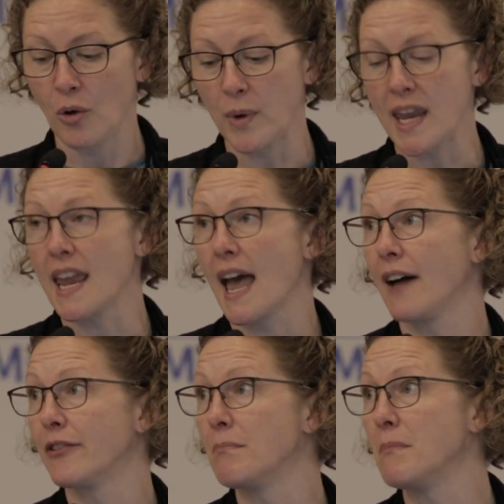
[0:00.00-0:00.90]
We
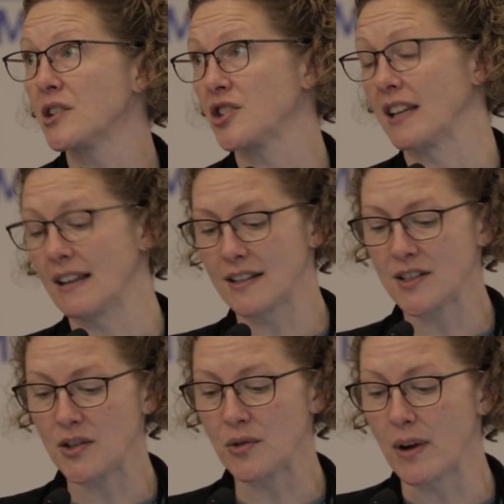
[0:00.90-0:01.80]
have a mission
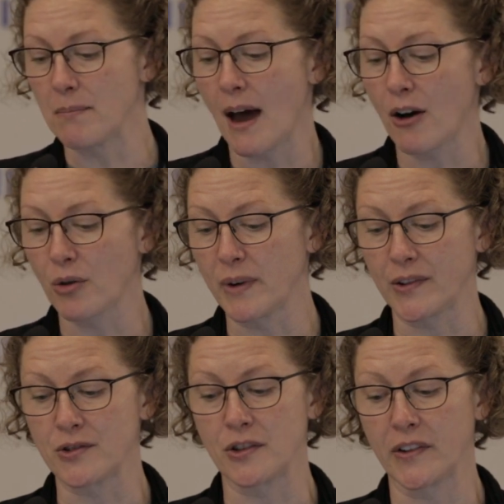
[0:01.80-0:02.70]
to empower
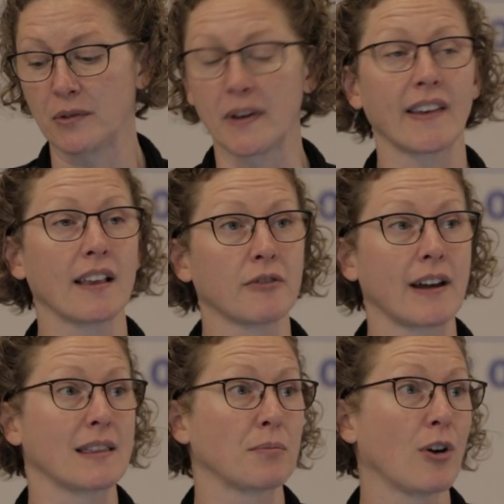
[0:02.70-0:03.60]
researchers to
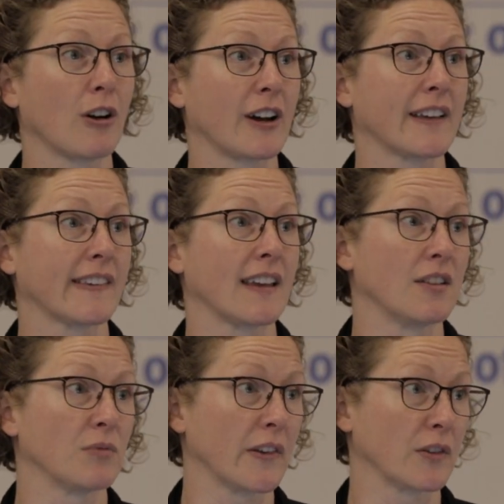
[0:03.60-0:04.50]
accelerate the progress
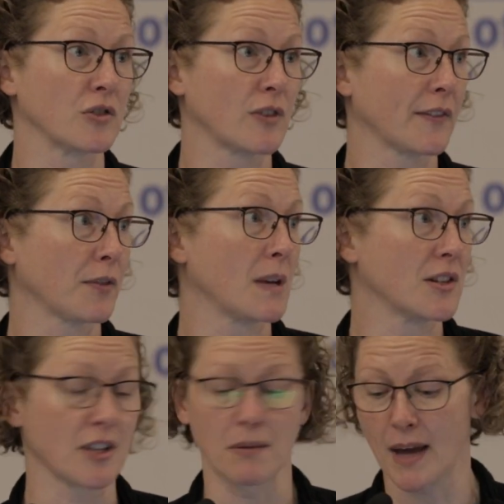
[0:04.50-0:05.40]
in research
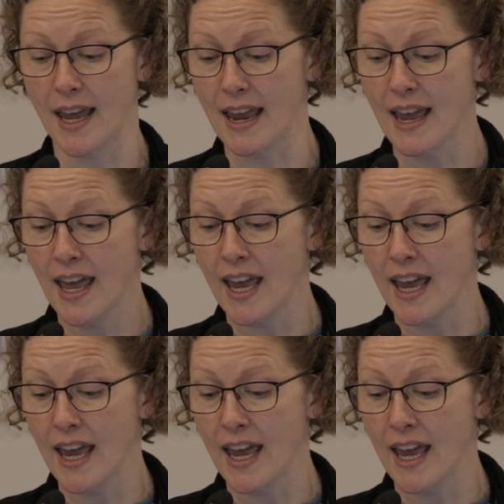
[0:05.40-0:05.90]
transformation by